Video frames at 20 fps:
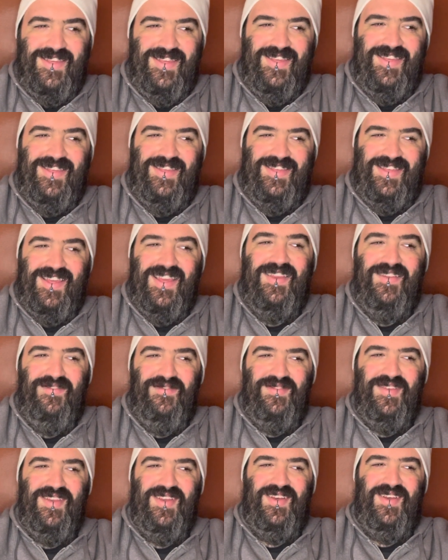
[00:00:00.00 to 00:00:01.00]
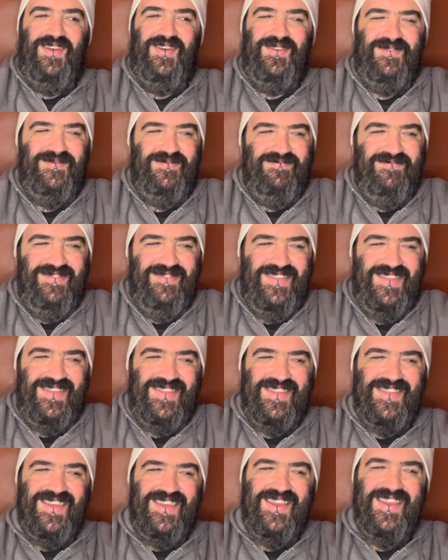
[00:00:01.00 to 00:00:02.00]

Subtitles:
to see films.